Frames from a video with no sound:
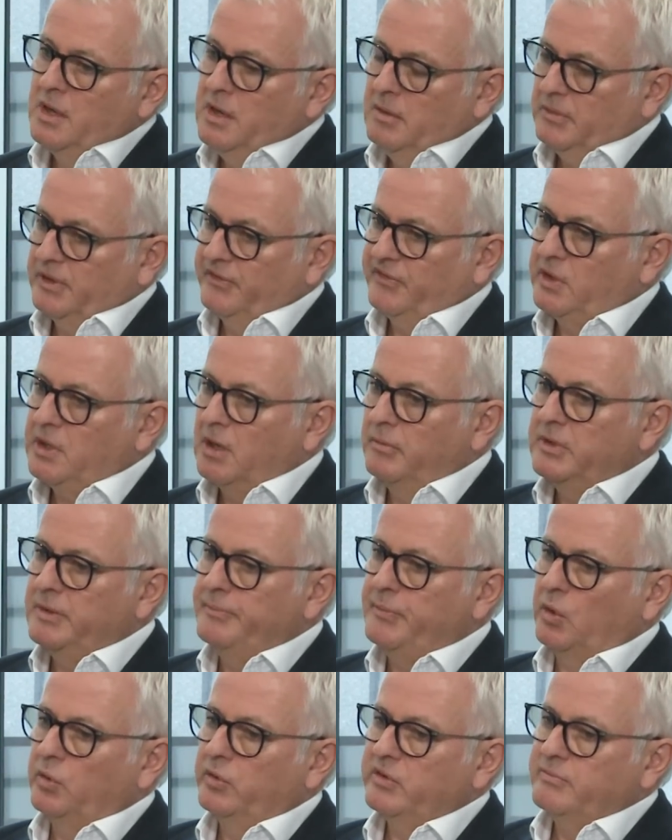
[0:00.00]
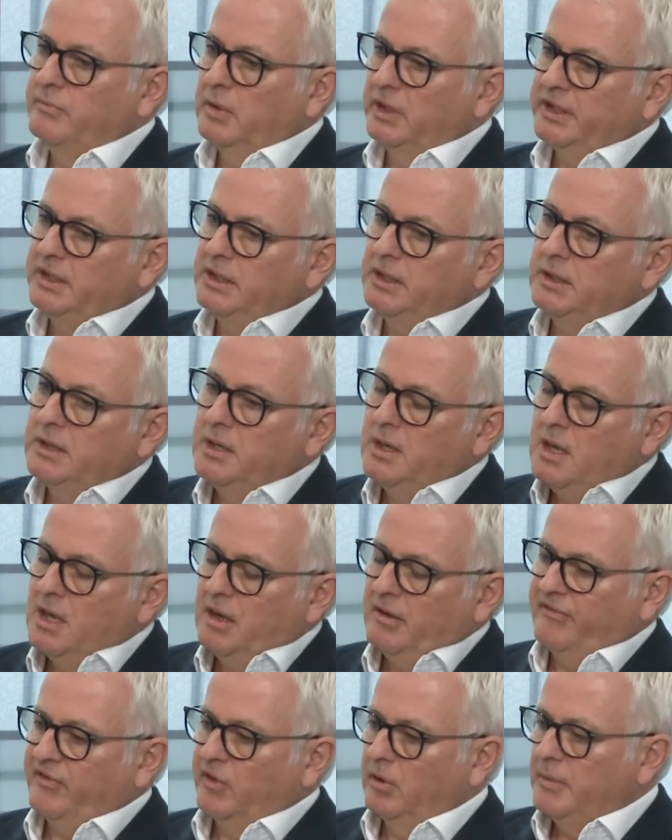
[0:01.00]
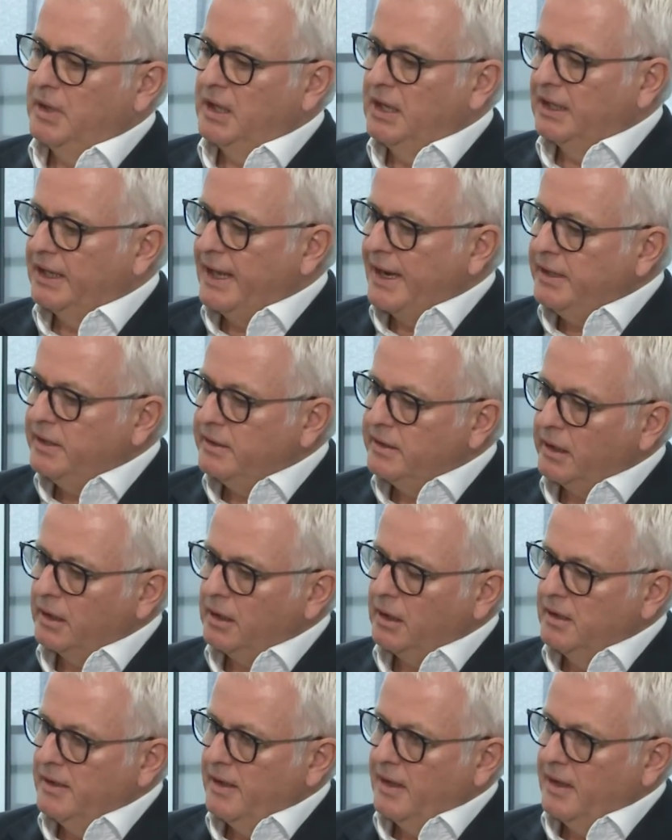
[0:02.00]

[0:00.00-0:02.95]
but if the company borrows money from a lender